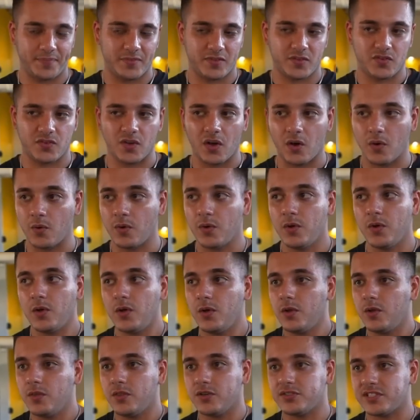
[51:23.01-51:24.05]
So
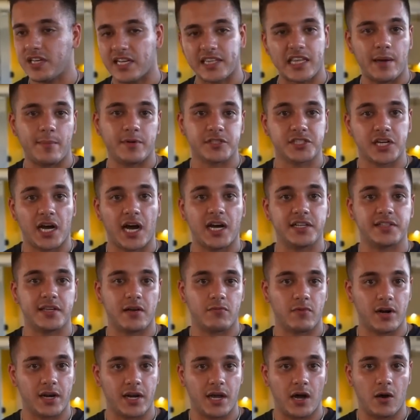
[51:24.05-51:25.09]
there's not that much
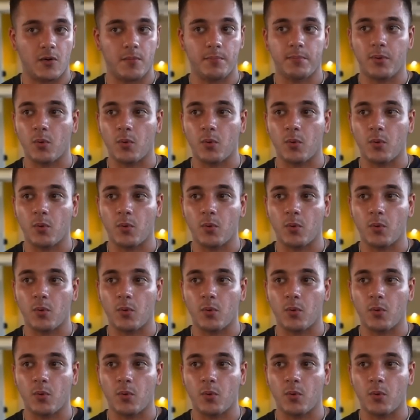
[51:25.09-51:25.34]
content right now.